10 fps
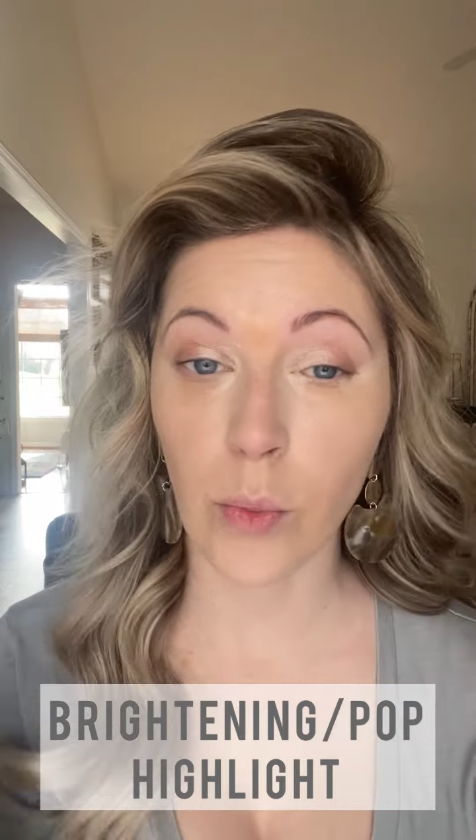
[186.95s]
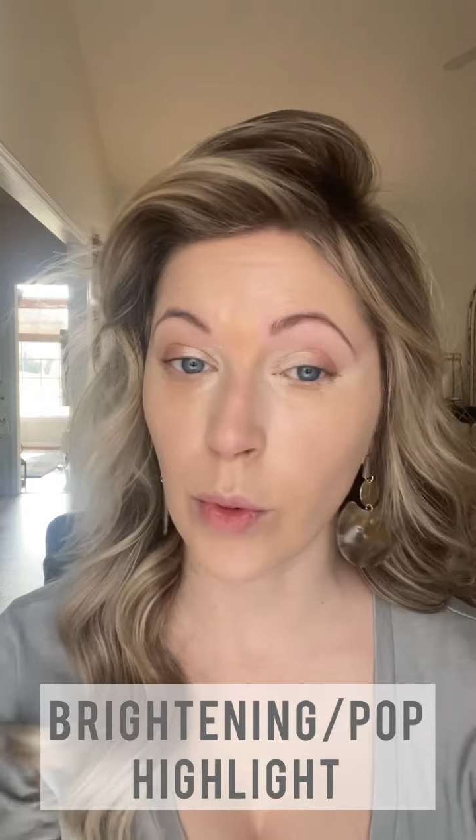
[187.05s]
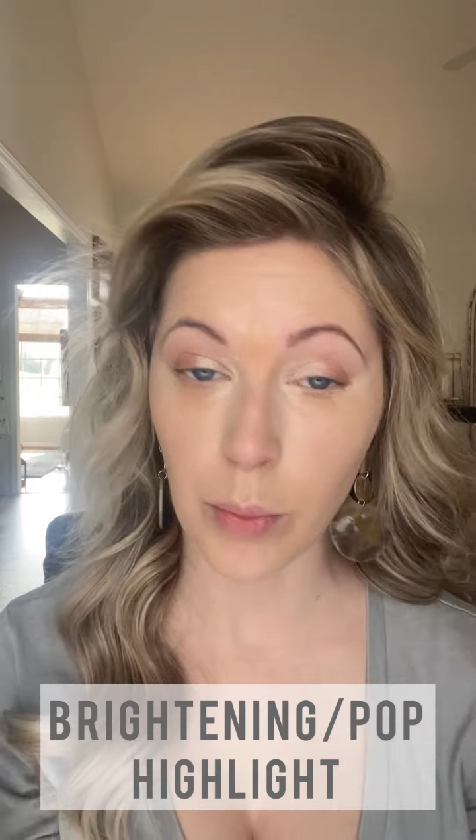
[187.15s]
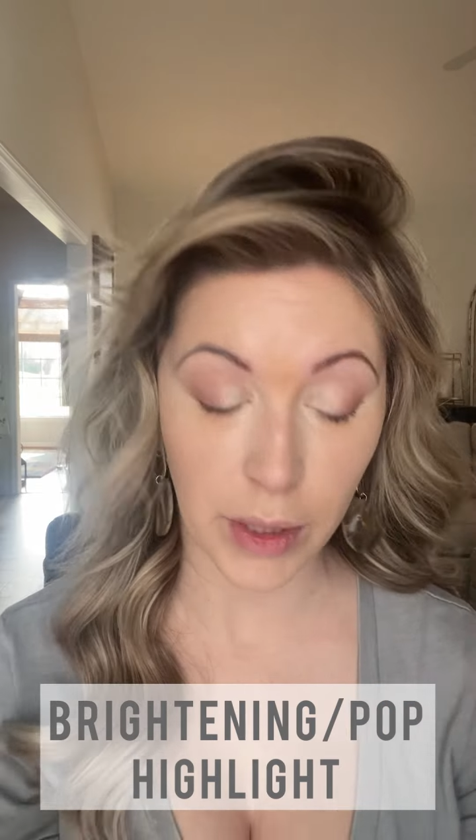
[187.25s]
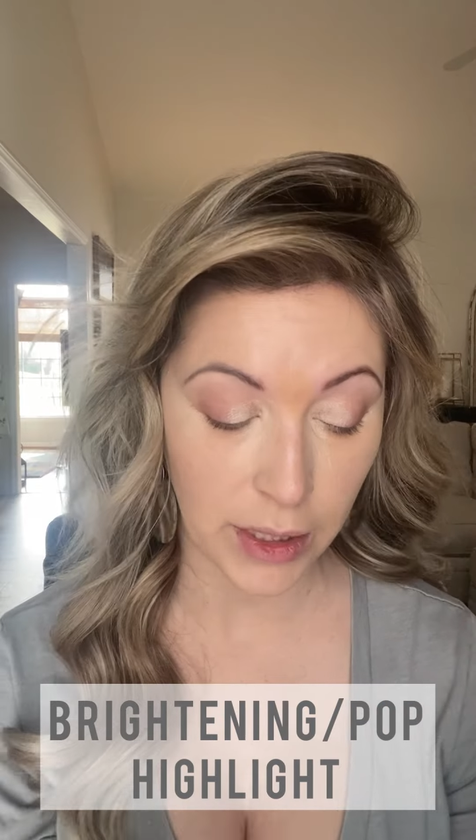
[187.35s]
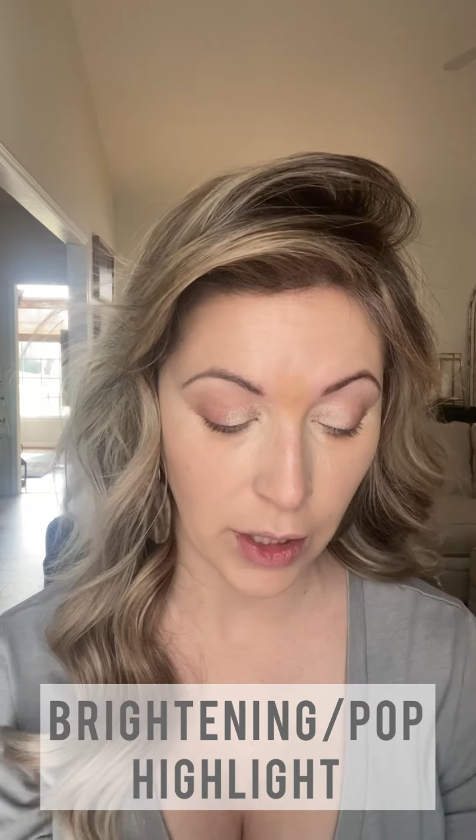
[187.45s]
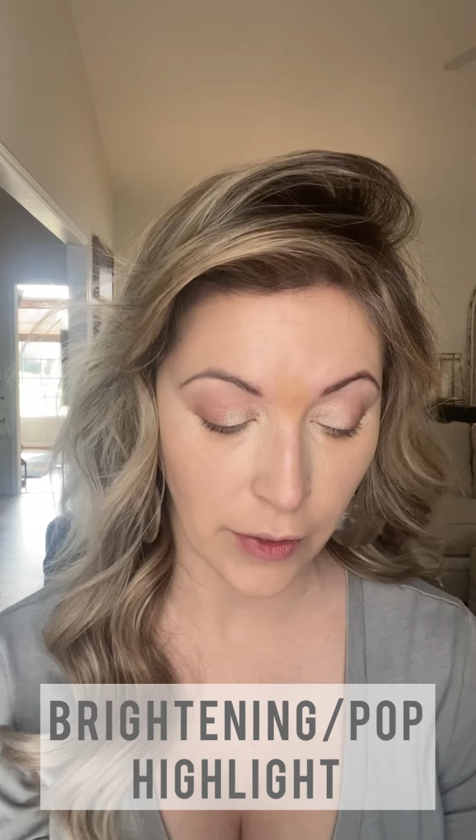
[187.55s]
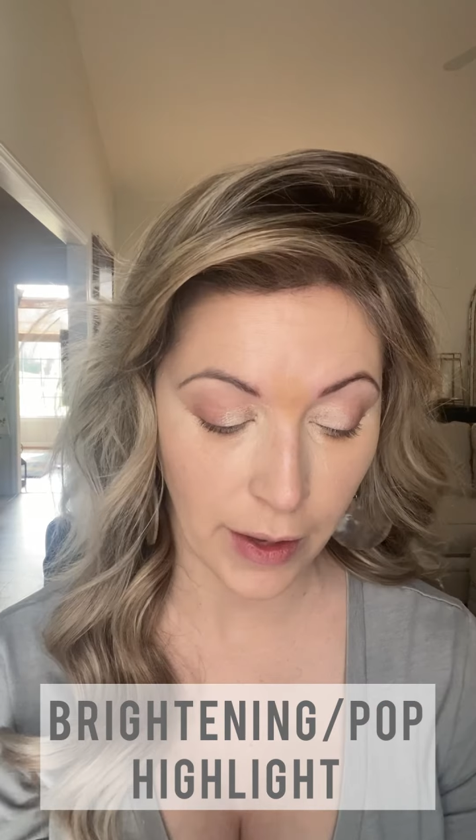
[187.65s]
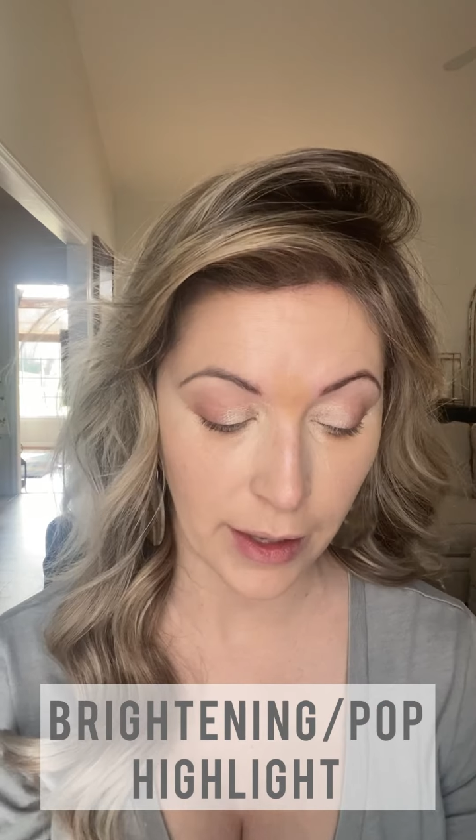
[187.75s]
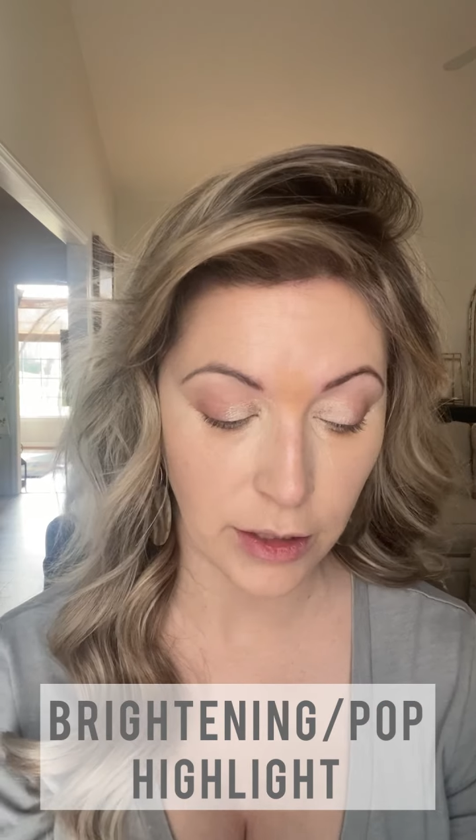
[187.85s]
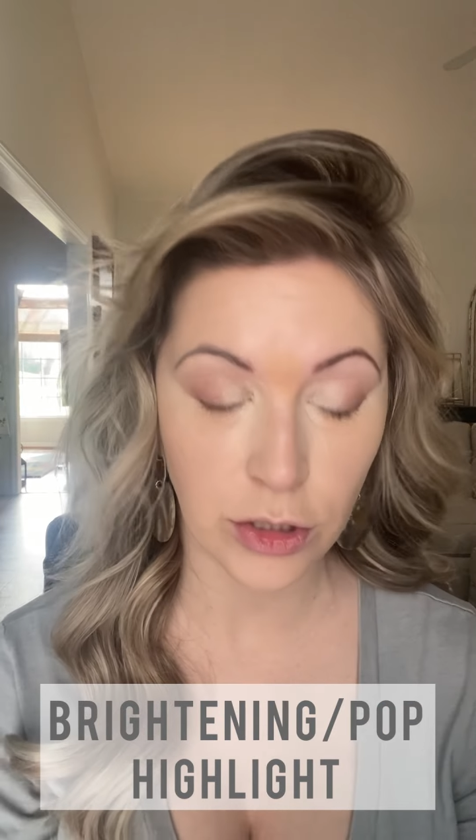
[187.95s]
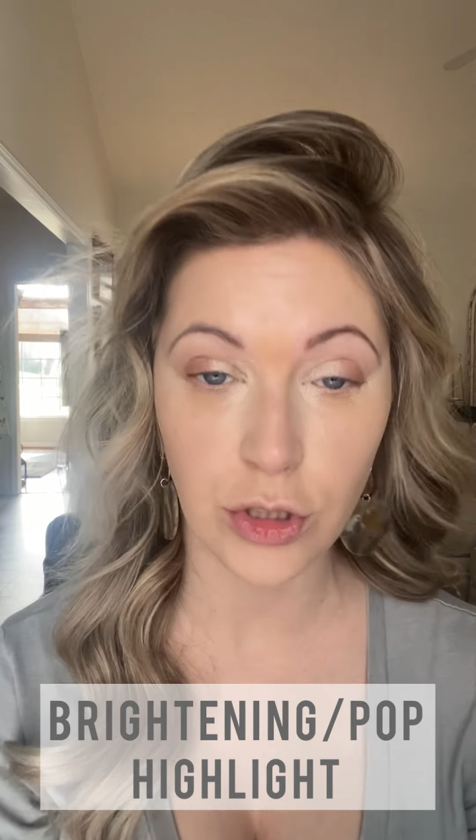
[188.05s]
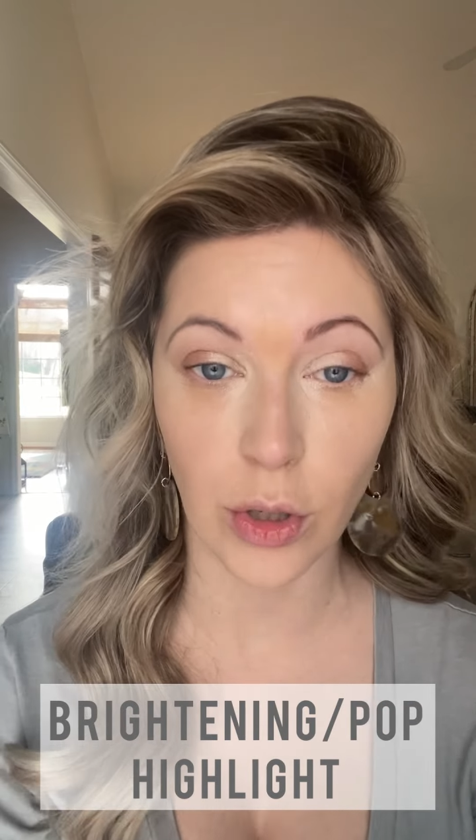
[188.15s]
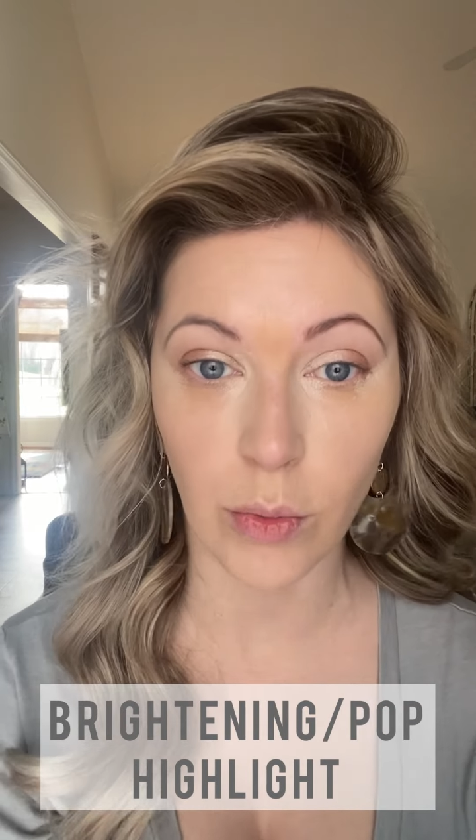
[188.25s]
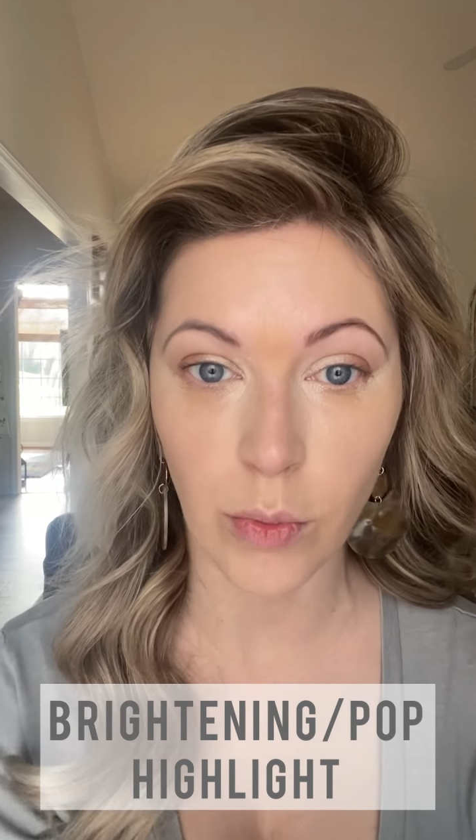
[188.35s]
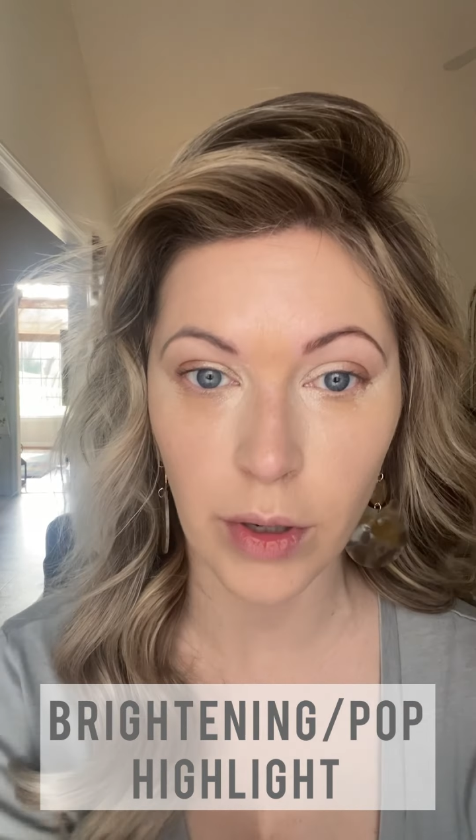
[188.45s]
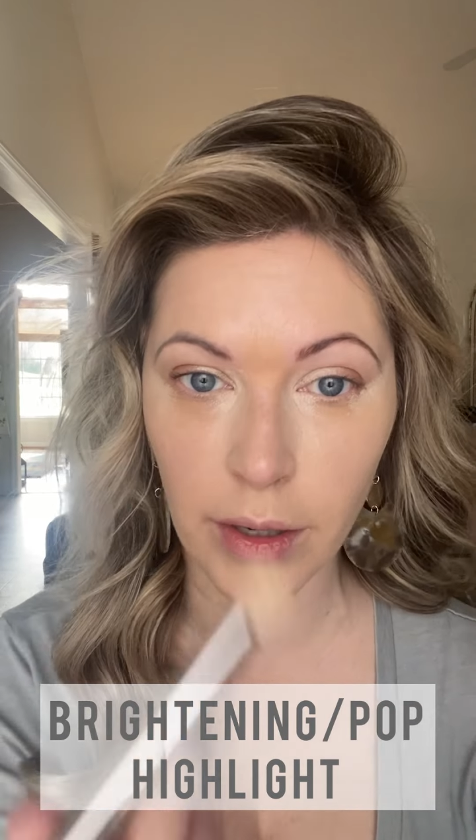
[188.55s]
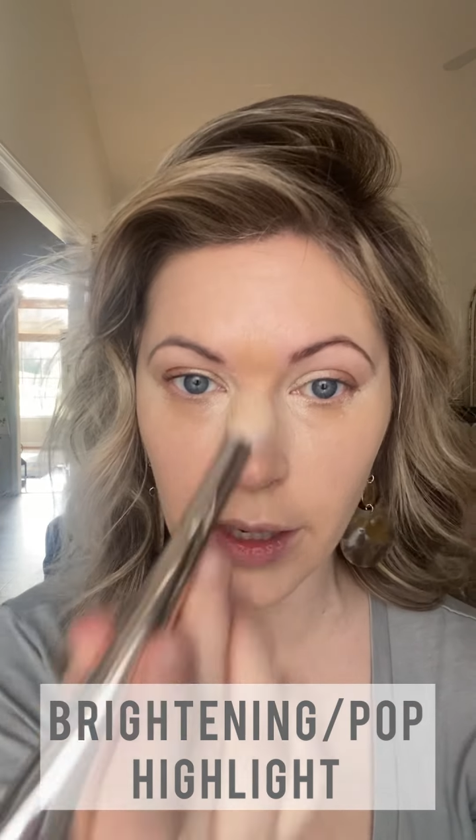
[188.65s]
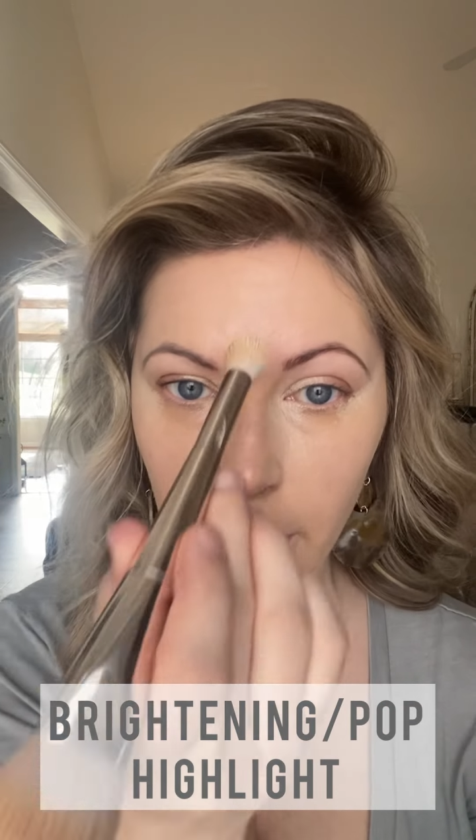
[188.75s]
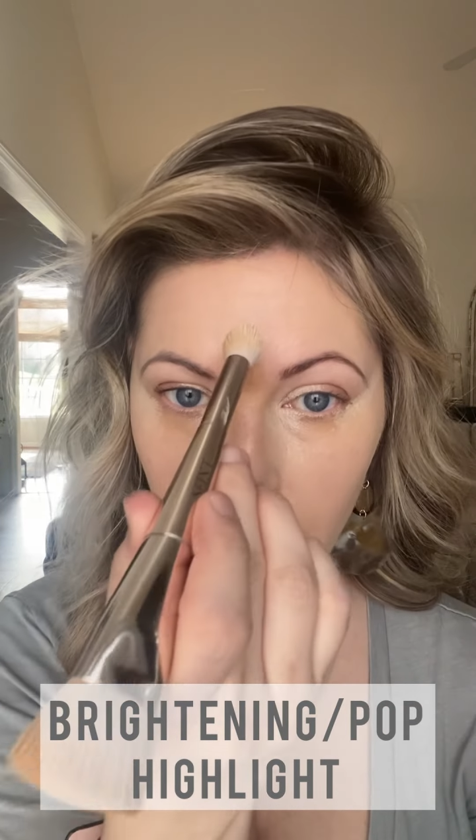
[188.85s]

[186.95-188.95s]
We'll blend all that, don't worry.